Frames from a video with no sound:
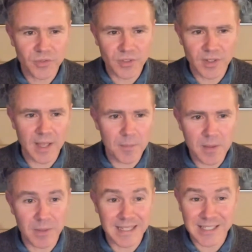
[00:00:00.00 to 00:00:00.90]
to that
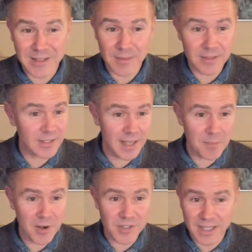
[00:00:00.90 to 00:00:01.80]
people to that
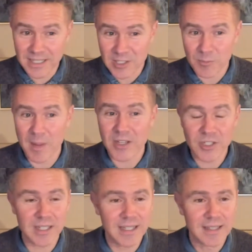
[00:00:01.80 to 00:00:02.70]
person
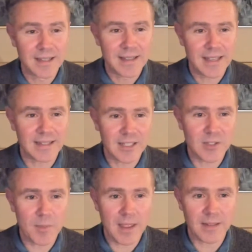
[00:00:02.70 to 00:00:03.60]
especially in this
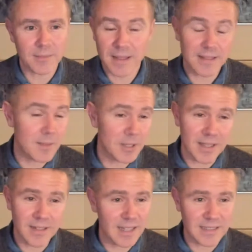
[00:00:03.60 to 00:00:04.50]
pan- pandemic
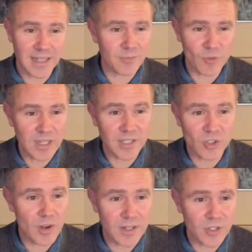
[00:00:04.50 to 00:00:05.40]
and, and and really
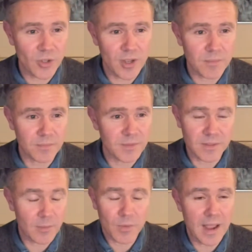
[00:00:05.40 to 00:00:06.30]
strange times
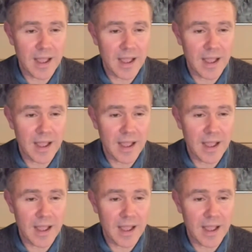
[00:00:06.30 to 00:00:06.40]
that we're